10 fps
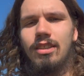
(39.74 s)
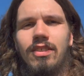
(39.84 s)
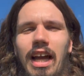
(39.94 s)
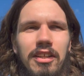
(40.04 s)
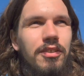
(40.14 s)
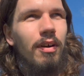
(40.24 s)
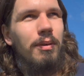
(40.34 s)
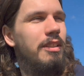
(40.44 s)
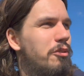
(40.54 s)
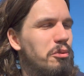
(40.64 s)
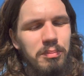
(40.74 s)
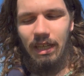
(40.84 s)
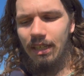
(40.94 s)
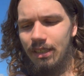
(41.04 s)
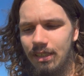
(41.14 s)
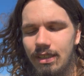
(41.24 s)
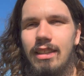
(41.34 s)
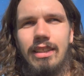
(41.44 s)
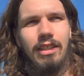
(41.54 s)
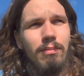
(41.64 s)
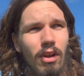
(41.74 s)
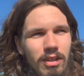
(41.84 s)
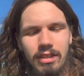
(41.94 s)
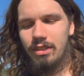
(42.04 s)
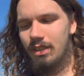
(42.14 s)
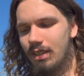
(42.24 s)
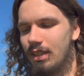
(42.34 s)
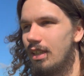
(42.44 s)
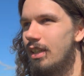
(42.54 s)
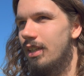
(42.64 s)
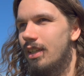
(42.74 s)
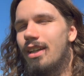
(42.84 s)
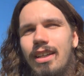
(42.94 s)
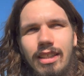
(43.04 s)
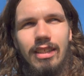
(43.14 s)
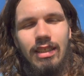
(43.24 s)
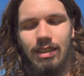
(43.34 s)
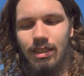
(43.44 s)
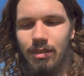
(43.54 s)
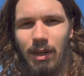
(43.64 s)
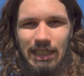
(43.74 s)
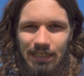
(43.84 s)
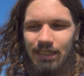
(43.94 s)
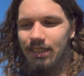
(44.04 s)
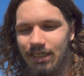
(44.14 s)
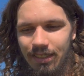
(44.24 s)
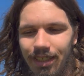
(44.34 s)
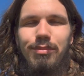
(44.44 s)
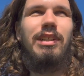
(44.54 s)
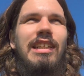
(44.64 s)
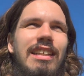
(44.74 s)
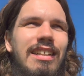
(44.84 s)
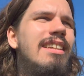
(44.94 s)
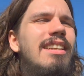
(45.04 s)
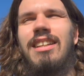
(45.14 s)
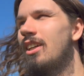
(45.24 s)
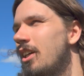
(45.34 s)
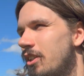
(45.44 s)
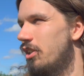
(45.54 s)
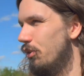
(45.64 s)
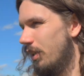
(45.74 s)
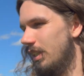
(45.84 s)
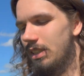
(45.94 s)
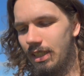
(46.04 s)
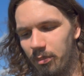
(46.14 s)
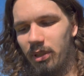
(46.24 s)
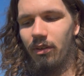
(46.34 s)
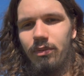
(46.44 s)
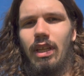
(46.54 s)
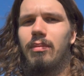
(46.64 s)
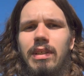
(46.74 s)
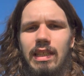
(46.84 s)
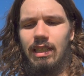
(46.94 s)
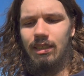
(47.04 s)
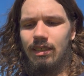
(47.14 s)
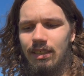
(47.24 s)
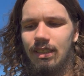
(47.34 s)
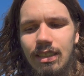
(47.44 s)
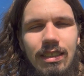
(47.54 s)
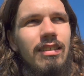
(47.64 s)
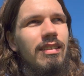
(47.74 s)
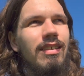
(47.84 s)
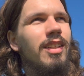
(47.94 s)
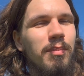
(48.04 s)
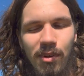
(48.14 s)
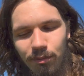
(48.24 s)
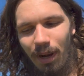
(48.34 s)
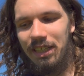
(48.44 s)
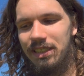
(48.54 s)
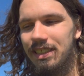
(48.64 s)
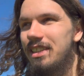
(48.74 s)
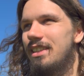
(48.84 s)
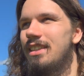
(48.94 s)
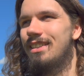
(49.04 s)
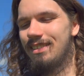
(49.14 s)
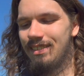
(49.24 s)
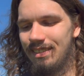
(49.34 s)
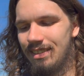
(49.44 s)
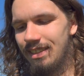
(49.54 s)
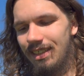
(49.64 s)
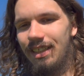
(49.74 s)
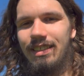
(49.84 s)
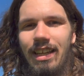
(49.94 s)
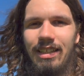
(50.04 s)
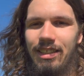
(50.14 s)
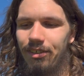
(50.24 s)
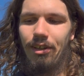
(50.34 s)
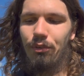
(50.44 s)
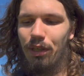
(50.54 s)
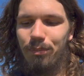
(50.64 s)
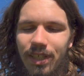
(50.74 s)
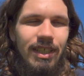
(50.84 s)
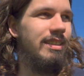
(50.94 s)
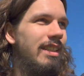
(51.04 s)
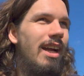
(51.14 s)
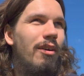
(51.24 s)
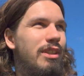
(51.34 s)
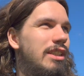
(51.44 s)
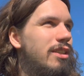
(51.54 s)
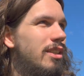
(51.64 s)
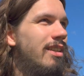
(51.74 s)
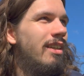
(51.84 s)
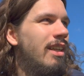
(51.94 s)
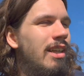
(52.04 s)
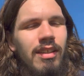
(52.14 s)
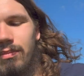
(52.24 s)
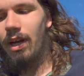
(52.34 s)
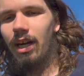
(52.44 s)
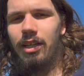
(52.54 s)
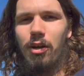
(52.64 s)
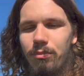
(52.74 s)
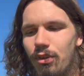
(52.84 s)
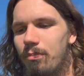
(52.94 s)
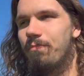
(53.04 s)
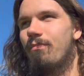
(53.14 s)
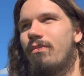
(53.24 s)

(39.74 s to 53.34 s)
So yeah, so I wanted to make a little vlog in my city in Denmark, so you can see a bit of Denmark and a bit of my city, and how Denmark is and how it is where I come from.